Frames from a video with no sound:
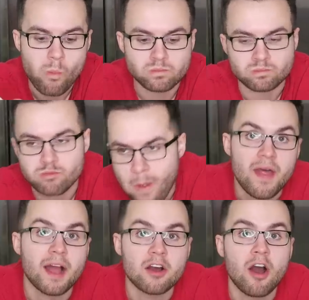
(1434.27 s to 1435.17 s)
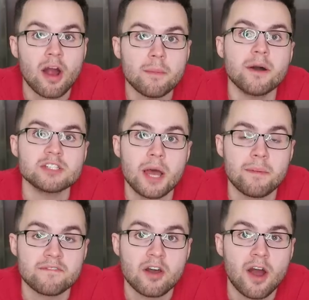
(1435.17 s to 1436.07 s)
Mm. That carb on top
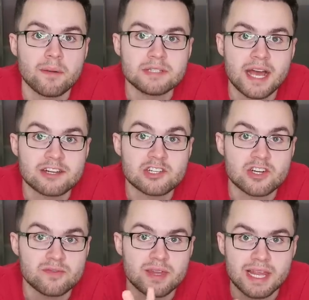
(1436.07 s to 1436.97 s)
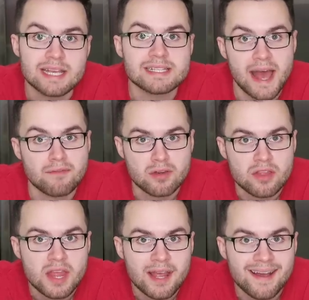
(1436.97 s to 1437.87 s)
of carb texture really is
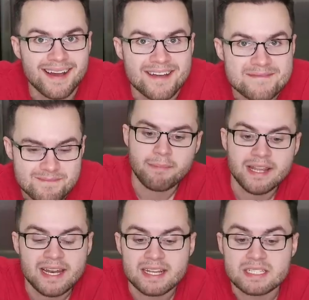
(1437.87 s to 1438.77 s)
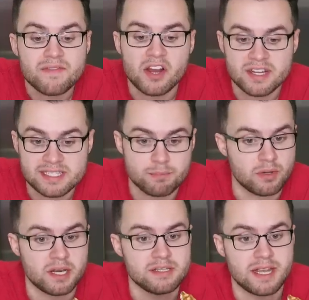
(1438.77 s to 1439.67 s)
everything. I mean, it is very
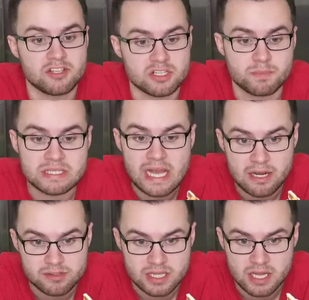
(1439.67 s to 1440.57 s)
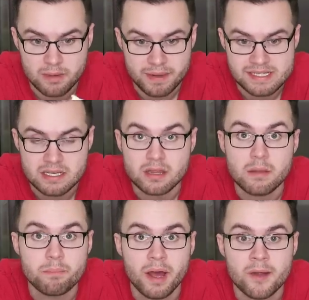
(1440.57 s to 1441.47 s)
simple. It is like just potatoes in there
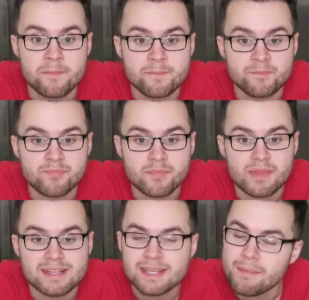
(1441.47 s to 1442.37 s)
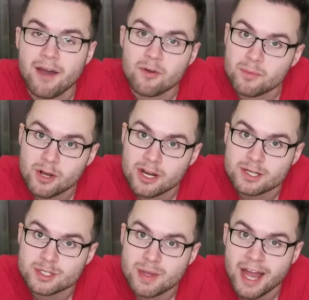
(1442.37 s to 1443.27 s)
basically, but Somehow it works.